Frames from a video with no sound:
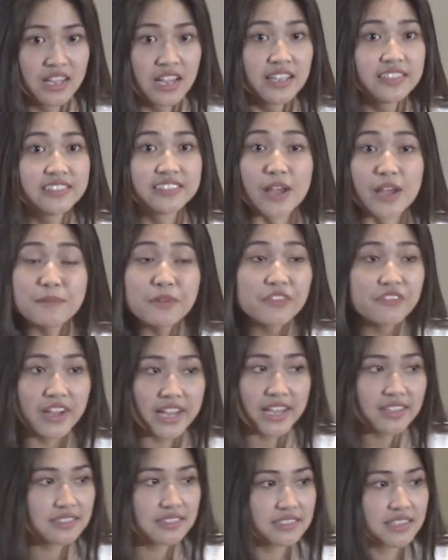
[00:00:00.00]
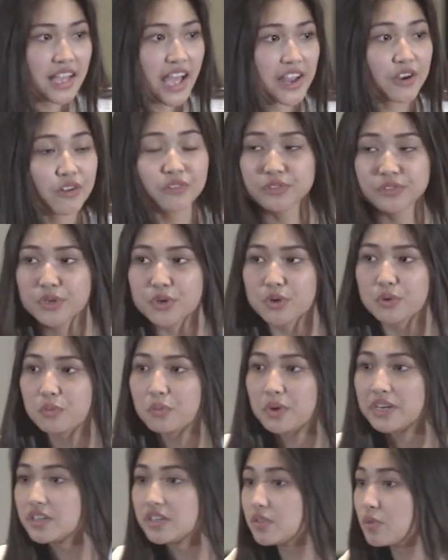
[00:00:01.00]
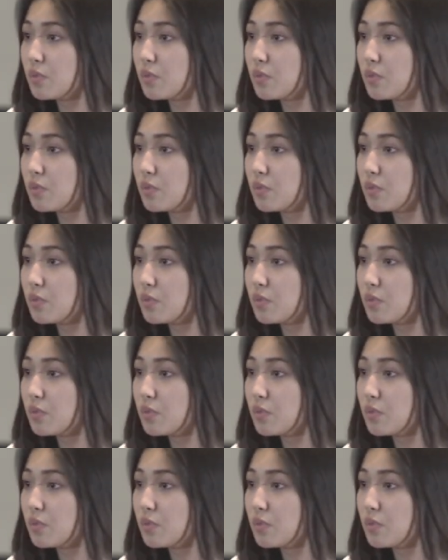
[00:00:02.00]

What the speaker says: Some of us, I don't know which